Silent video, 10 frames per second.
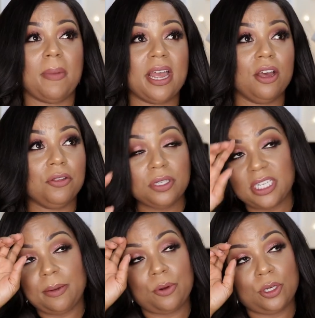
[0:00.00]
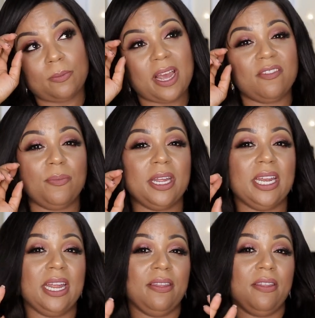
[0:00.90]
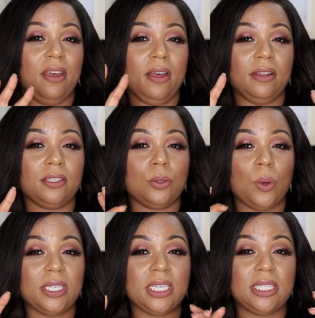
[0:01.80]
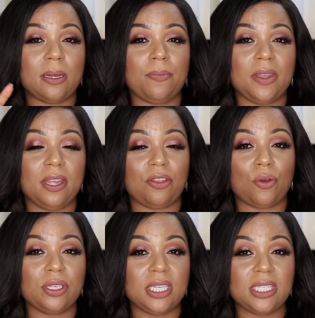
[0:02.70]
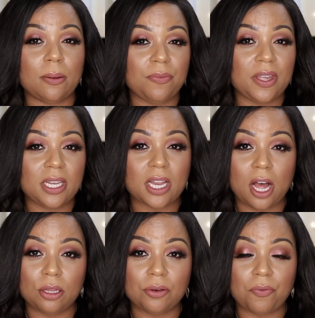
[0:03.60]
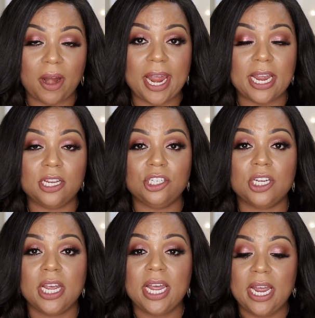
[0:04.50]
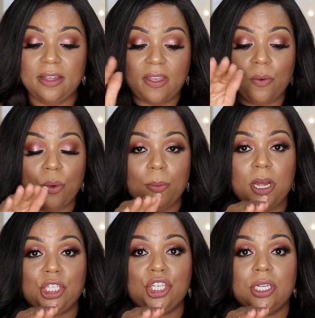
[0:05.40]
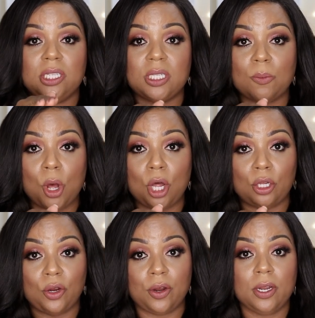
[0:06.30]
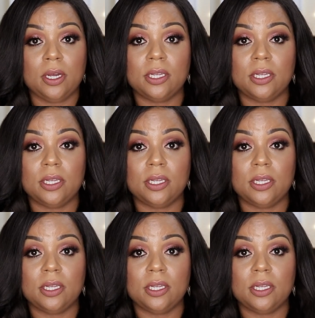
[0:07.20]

My other steamers might have been in the 20 something, 30 something dollar range and they were much smaller.